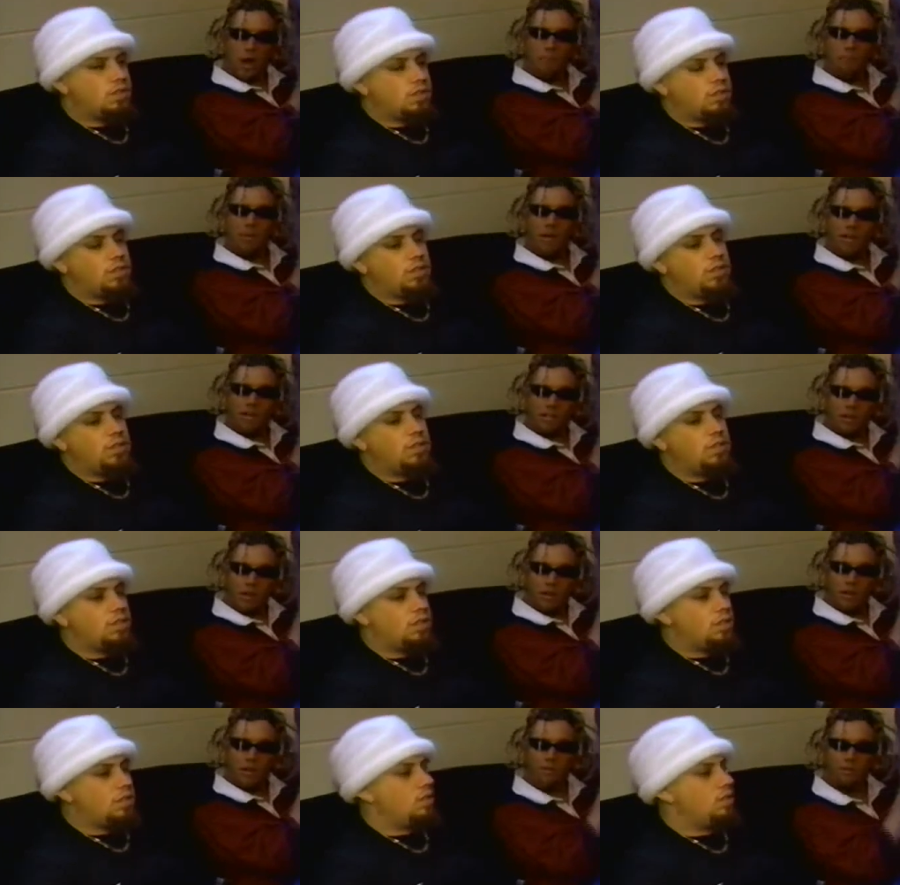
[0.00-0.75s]
Speaker 1: Did I you go to high
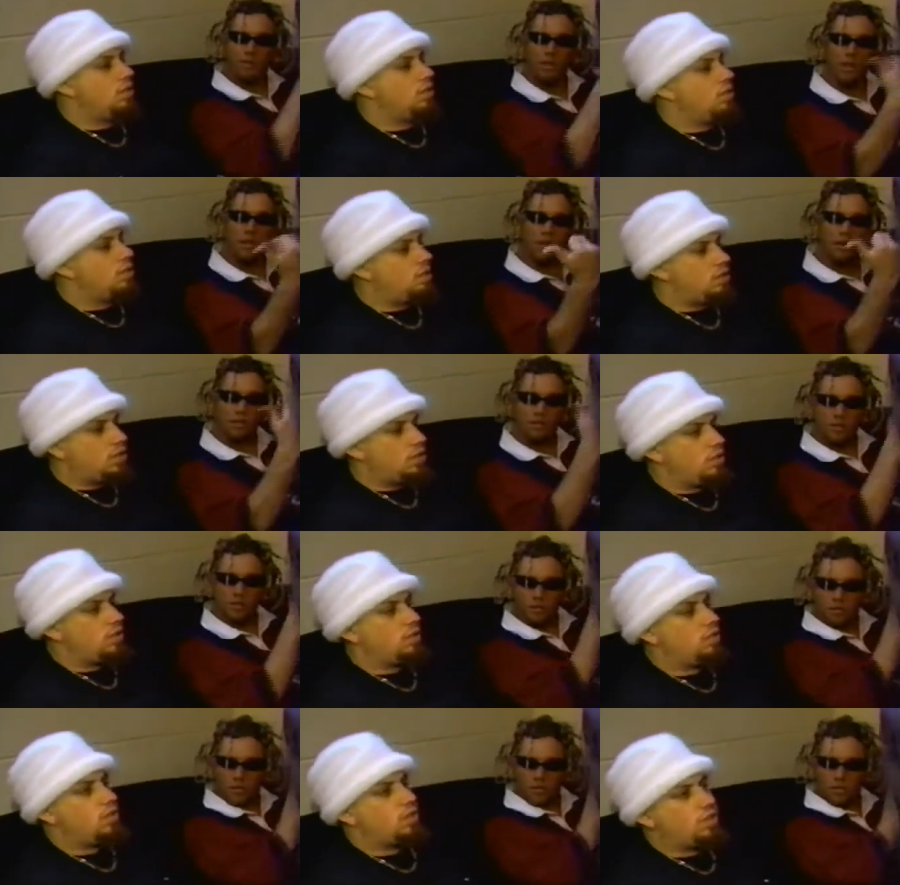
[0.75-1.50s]
school? It, yeah.
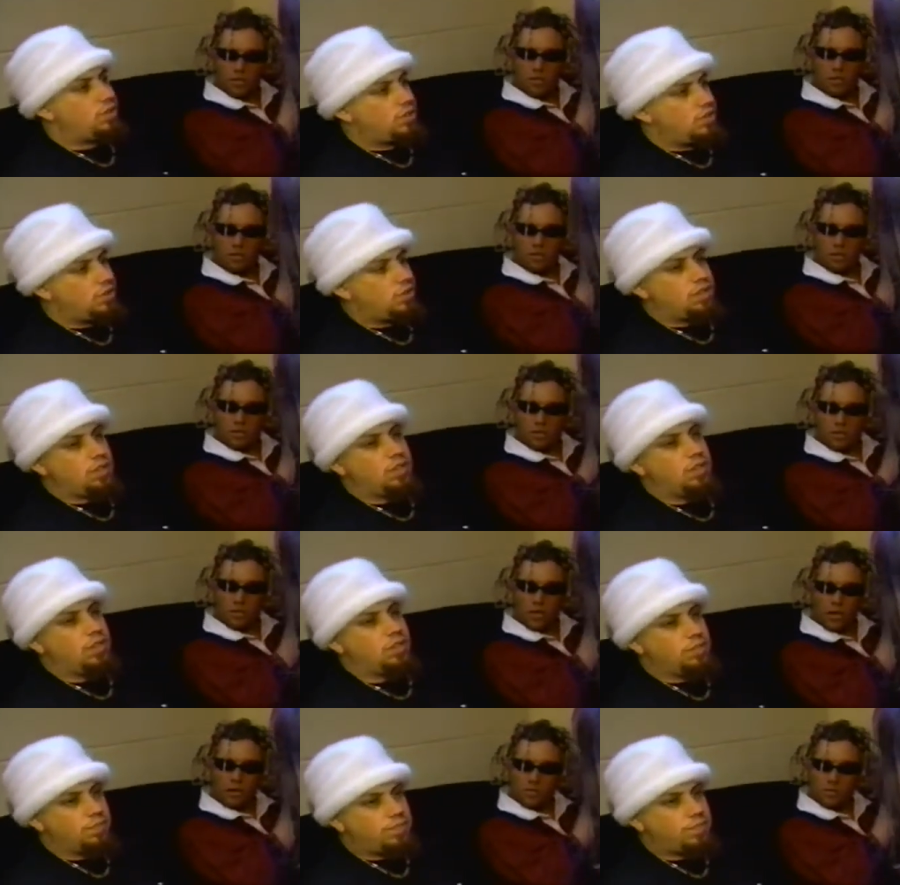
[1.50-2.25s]

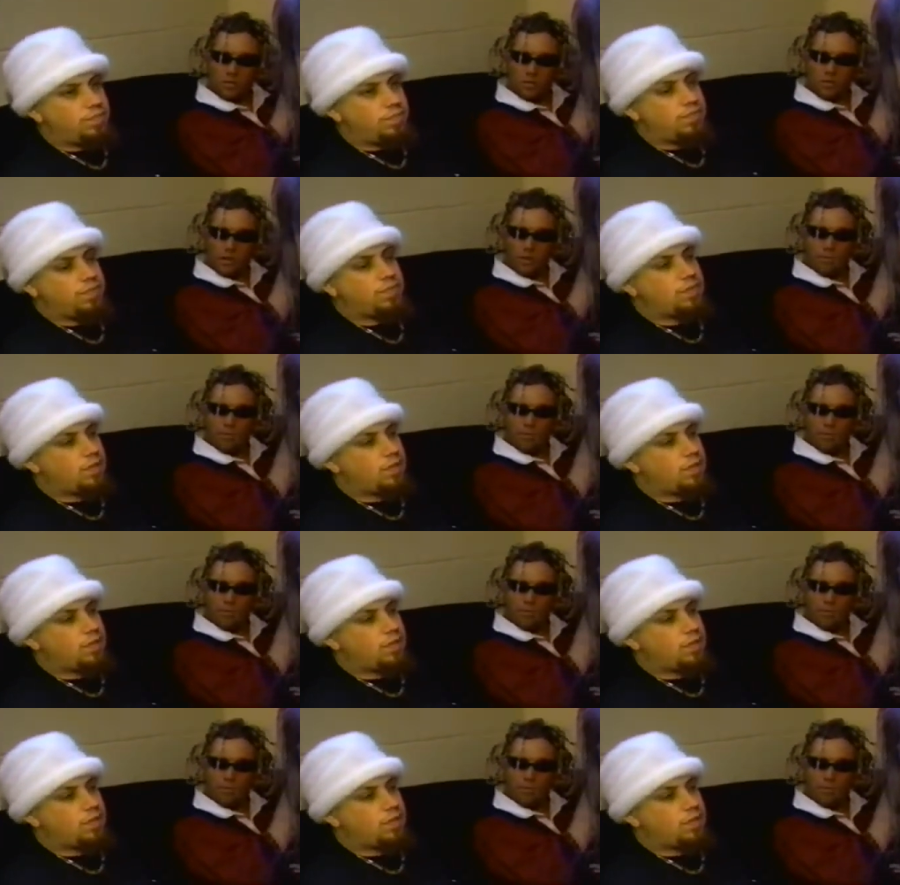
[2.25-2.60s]
I was the one